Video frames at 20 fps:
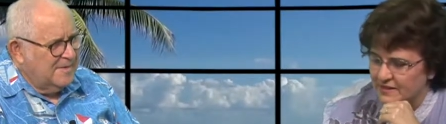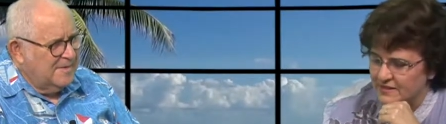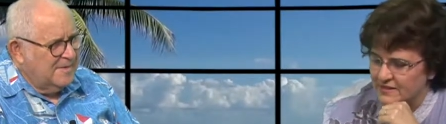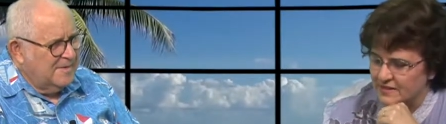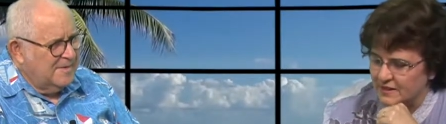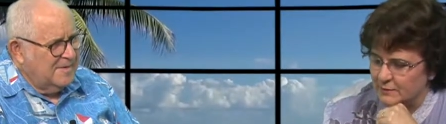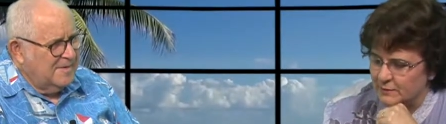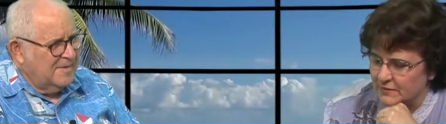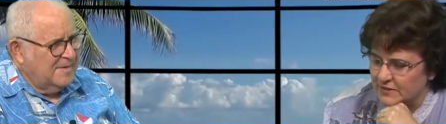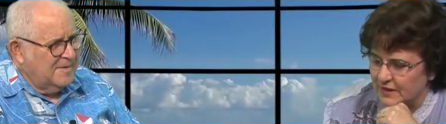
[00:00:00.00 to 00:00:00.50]

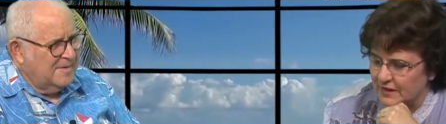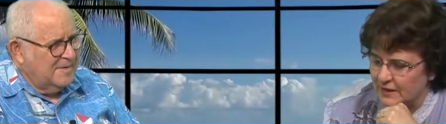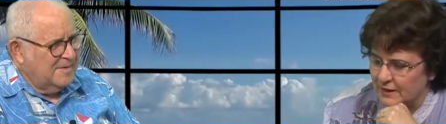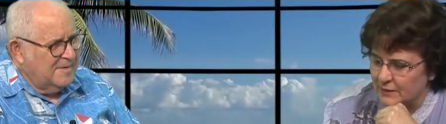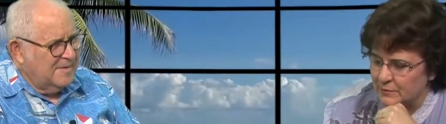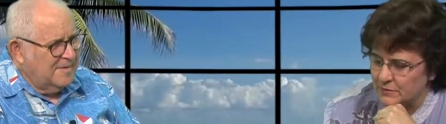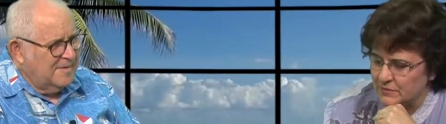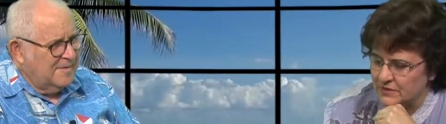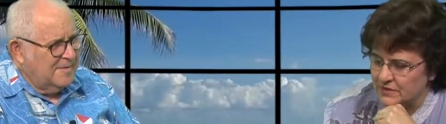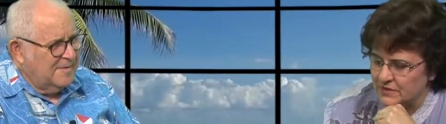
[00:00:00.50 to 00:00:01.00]

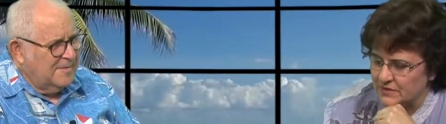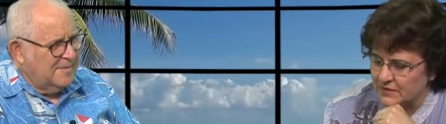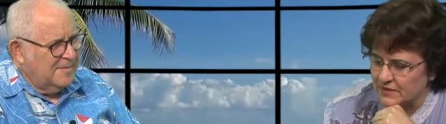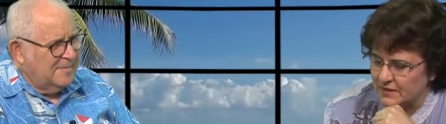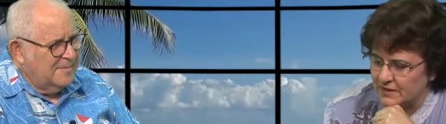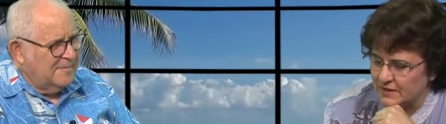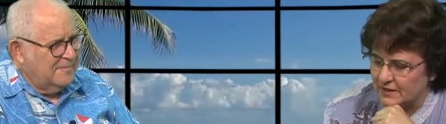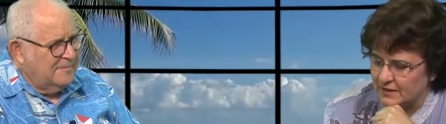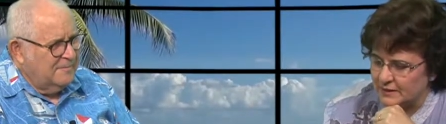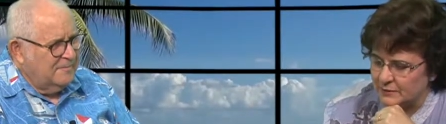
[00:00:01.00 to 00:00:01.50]
Speaker 1: sometimes
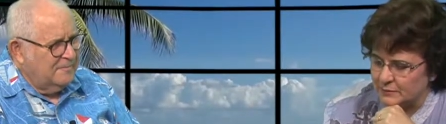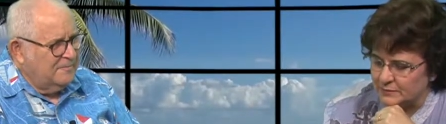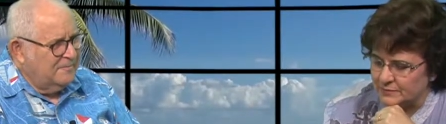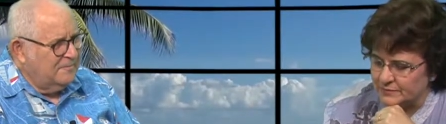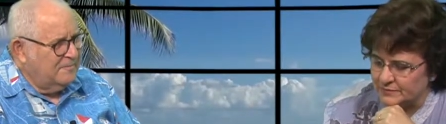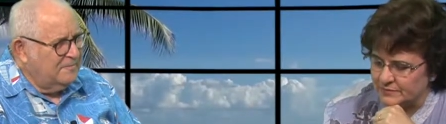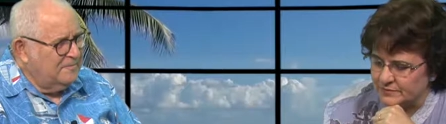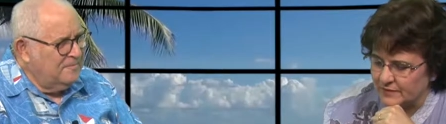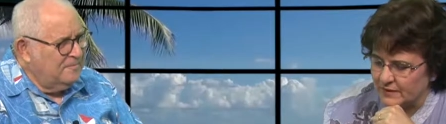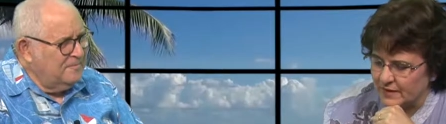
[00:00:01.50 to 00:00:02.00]

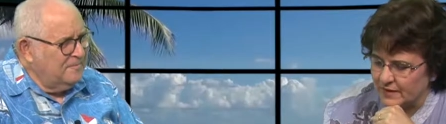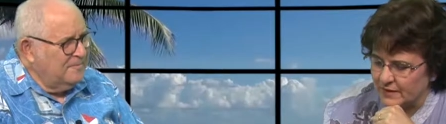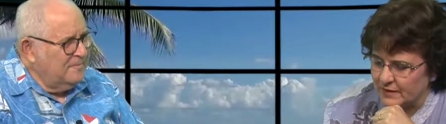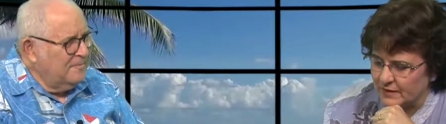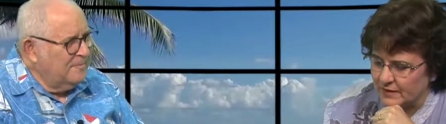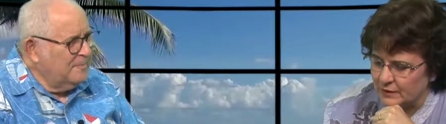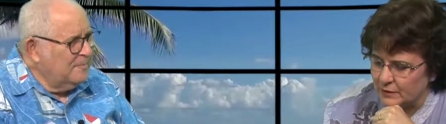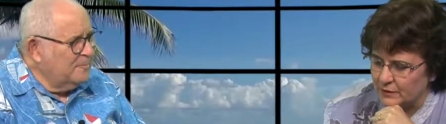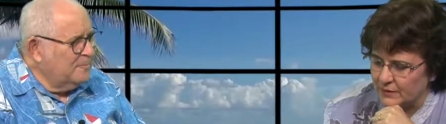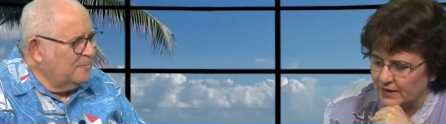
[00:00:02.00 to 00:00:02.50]
you
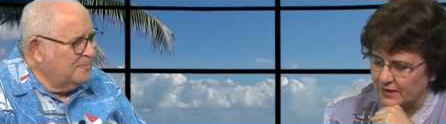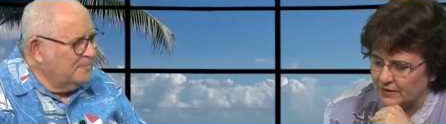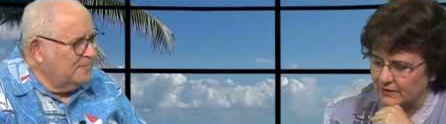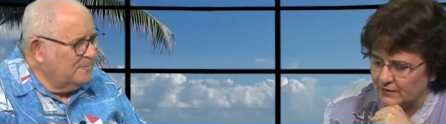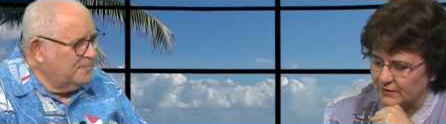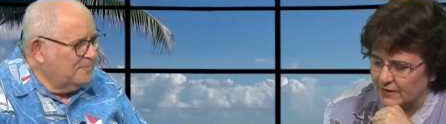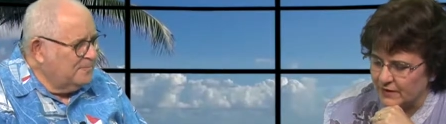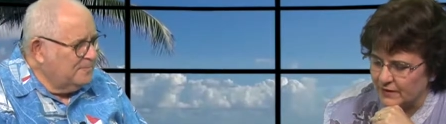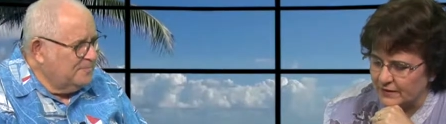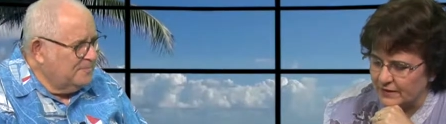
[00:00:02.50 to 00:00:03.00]
get
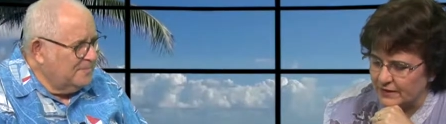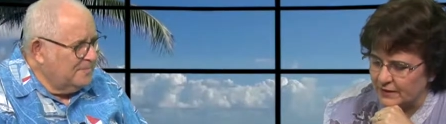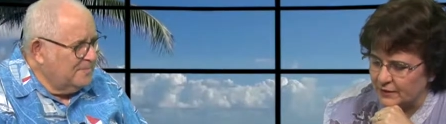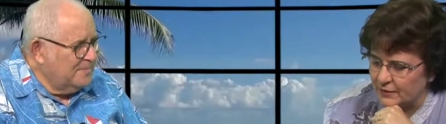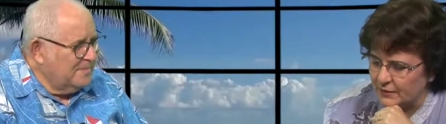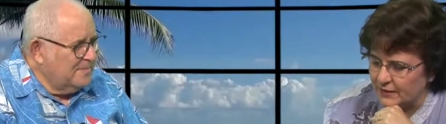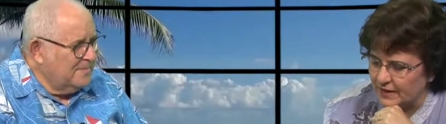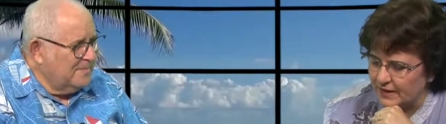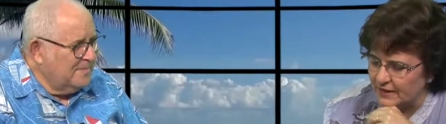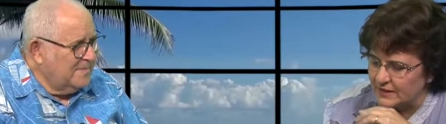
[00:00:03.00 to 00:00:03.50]
very
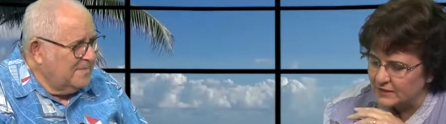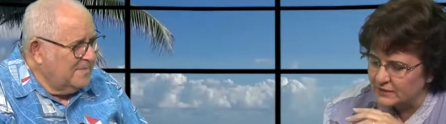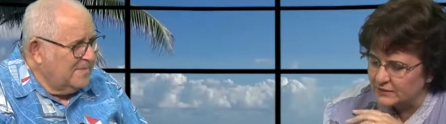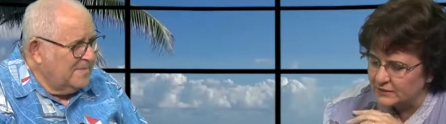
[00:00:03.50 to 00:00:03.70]
creative